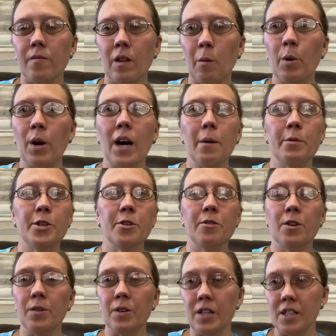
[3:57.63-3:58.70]
Perhaps you
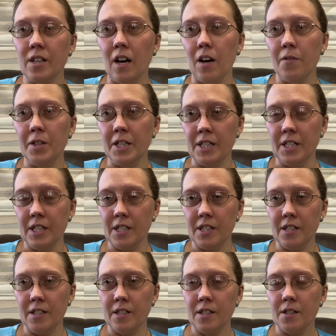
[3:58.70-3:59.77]
notice off in the
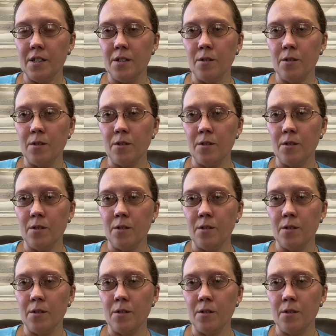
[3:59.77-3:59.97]
distance,